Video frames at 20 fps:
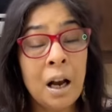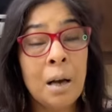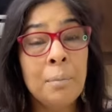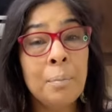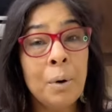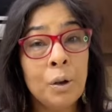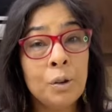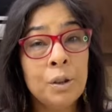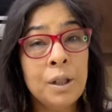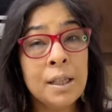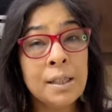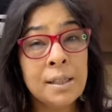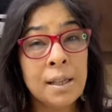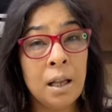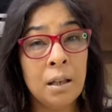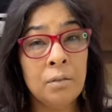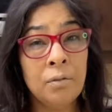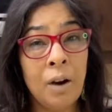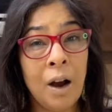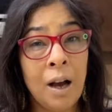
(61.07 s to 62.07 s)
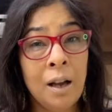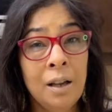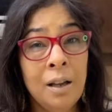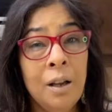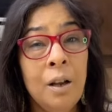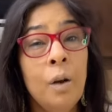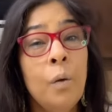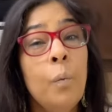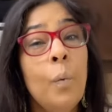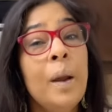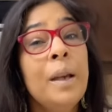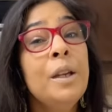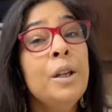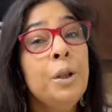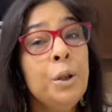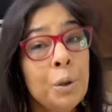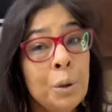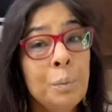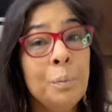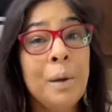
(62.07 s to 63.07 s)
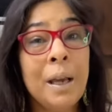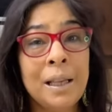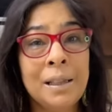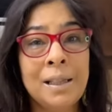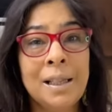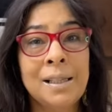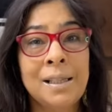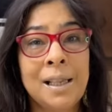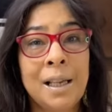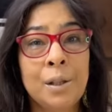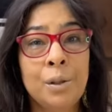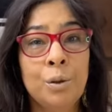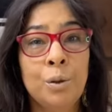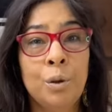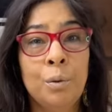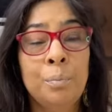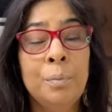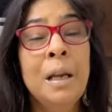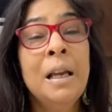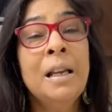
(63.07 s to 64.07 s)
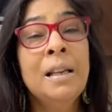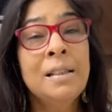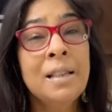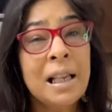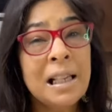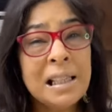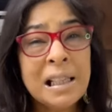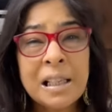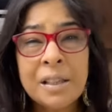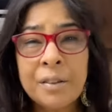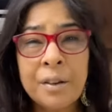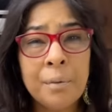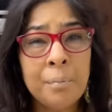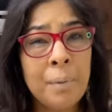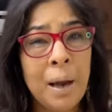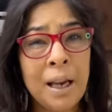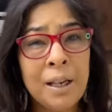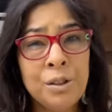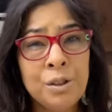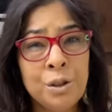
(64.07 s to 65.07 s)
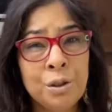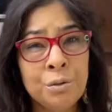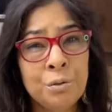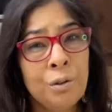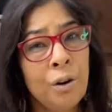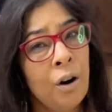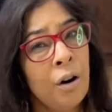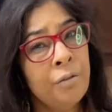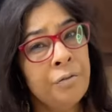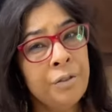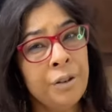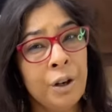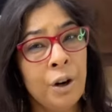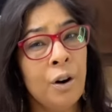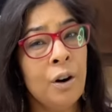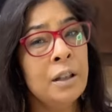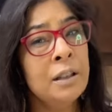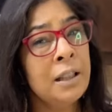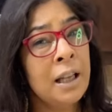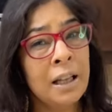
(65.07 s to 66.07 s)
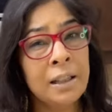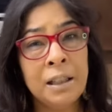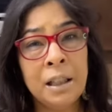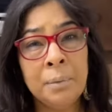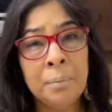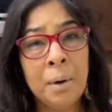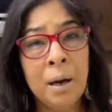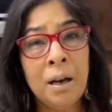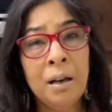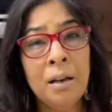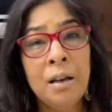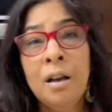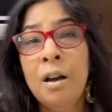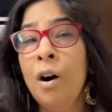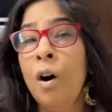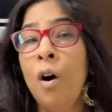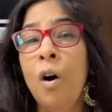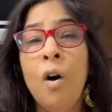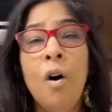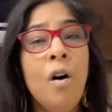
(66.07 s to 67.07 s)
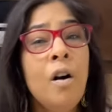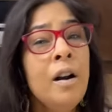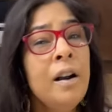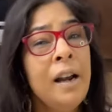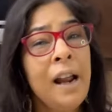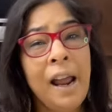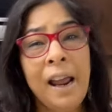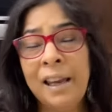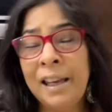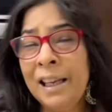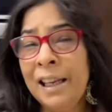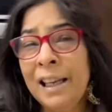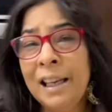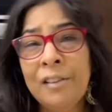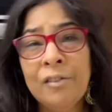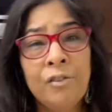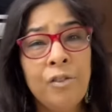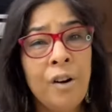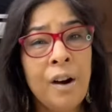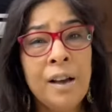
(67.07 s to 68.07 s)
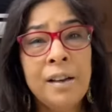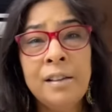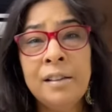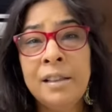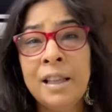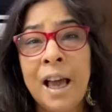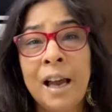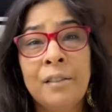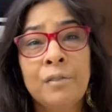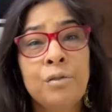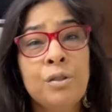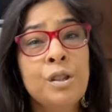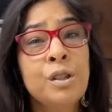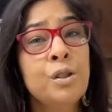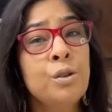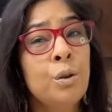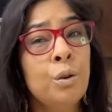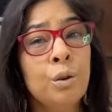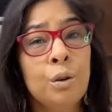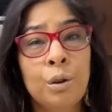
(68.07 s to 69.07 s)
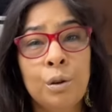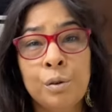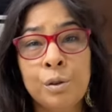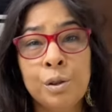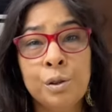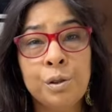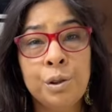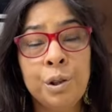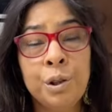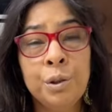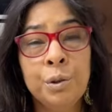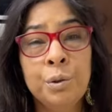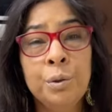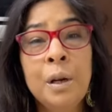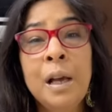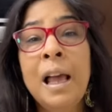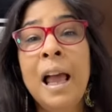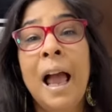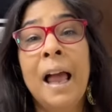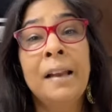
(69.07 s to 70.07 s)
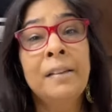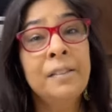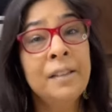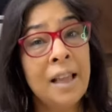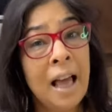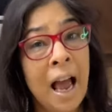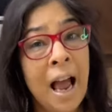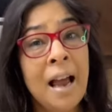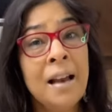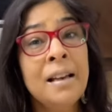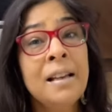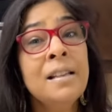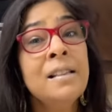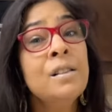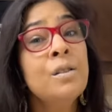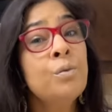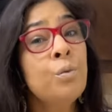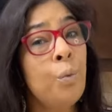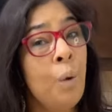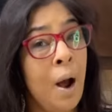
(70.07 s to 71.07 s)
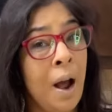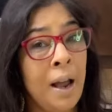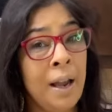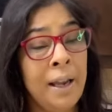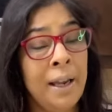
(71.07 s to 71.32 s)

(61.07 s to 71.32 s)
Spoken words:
about this halwa when you make this at home? Does it remind you of your dadima or anyone that was so close to you? And that is why